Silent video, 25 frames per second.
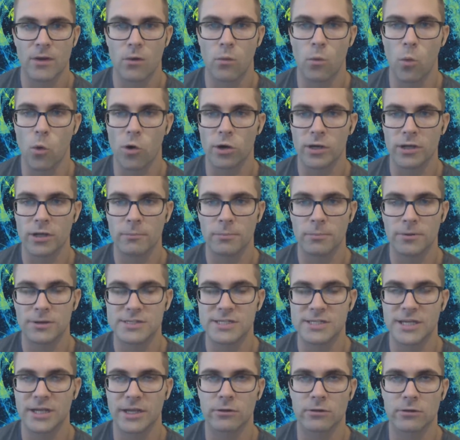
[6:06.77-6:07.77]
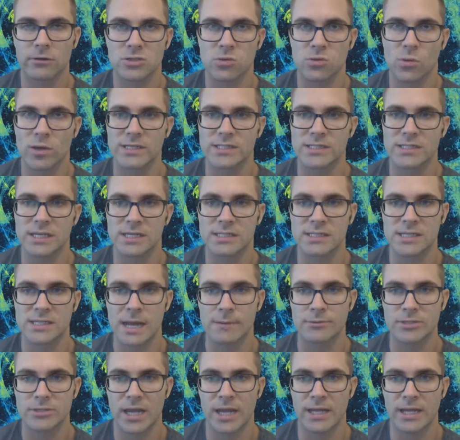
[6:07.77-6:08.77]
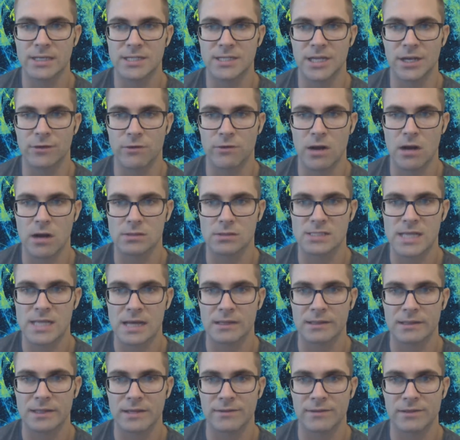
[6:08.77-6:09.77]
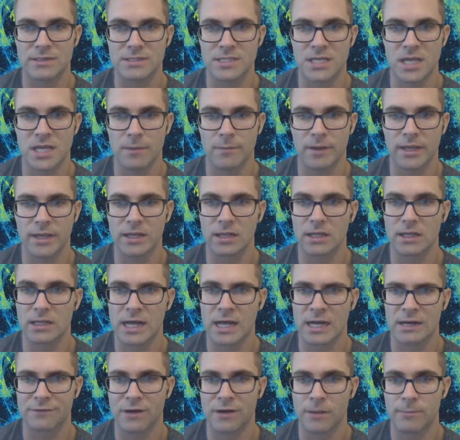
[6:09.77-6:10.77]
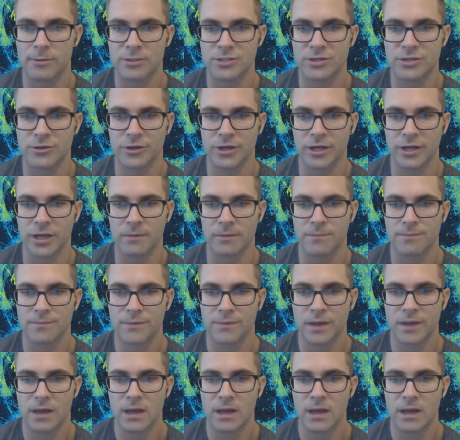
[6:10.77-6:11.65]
Ward, in particular, 26 snaps, 18 routes. That led the team. He had a lot of opportunity.